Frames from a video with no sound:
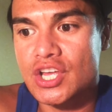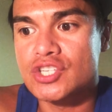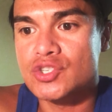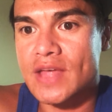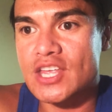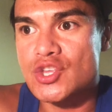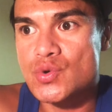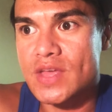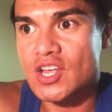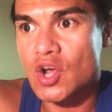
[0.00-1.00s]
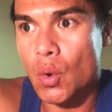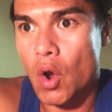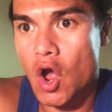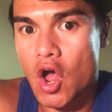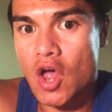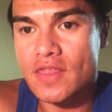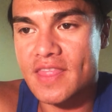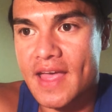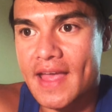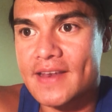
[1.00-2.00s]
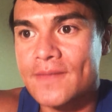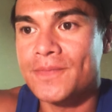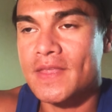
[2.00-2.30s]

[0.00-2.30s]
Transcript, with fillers: so that you can go on then